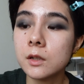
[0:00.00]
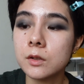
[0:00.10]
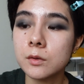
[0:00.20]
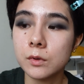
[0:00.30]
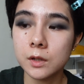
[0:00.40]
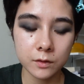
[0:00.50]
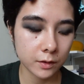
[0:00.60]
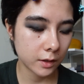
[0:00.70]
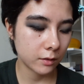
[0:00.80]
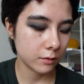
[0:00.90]
I just wanted to
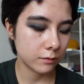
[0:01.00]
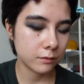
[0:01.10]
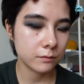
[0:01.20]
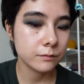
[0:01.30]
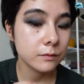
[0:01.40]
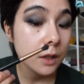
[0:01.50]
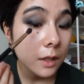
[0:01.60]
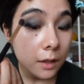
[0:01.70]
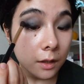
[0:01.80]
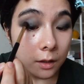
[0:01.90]
kind of
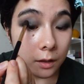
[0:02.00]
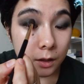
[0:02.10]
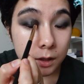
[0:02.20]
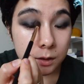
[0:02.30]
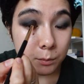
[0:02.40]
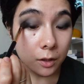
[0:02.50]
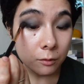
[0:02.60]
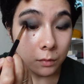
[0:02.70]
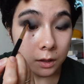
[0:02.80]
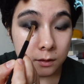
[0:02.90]

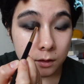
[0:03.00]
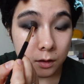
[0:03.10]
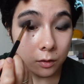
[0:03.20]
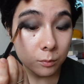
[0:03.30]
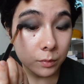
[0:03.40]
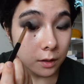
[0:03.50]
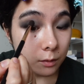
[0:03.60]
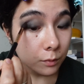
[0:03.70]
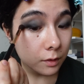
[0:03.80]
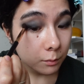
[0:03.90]
experiment a little
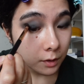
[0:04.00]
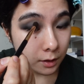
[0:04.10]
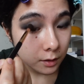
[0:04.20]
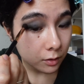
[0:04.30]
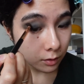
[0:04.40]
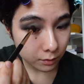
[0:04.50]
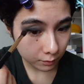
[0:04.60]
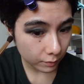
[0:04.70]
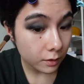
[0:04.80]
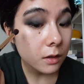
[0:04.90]
bit with my
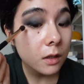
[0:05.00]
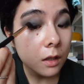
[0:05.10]
eyeshadow and